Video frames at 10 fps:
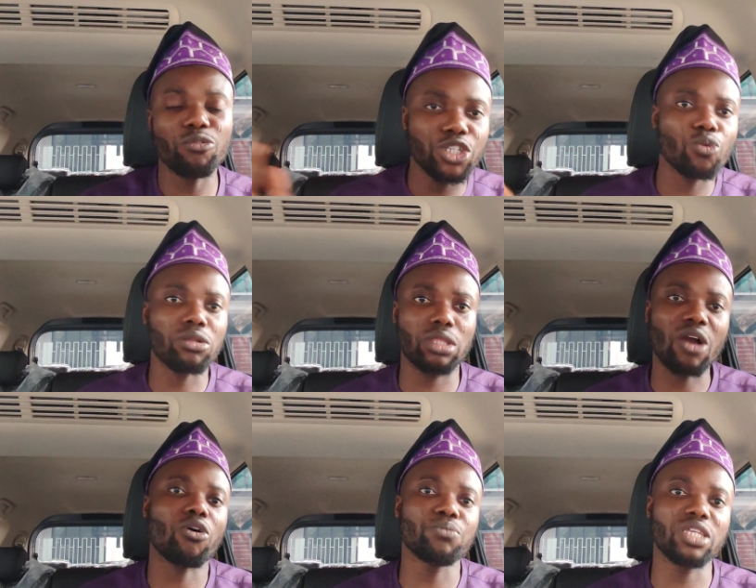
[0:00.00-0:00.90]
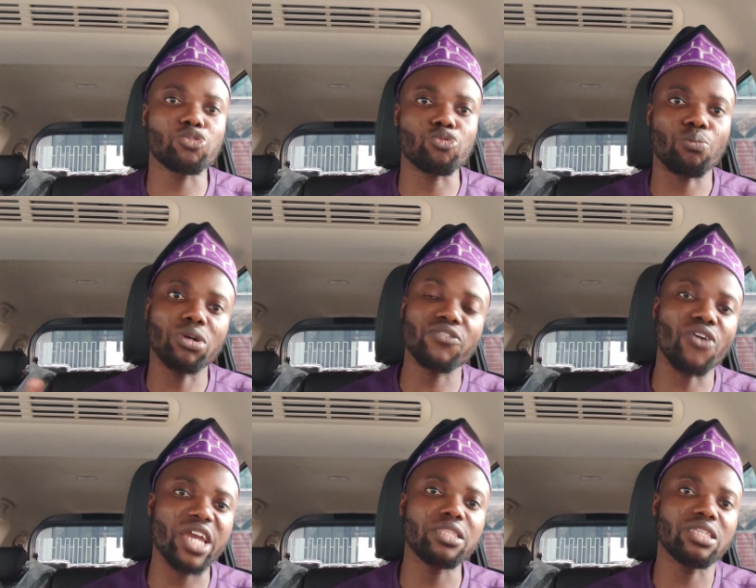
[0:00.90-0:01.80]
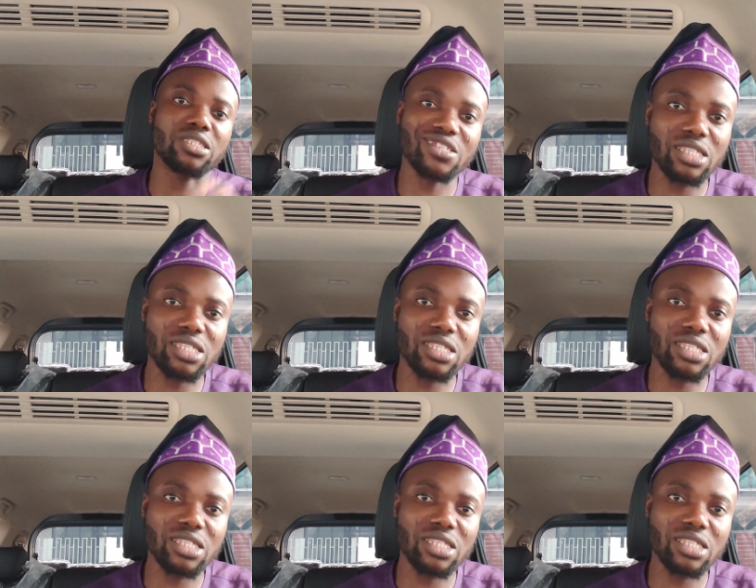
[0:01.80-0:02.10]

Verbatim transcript: How do you want that company to modify the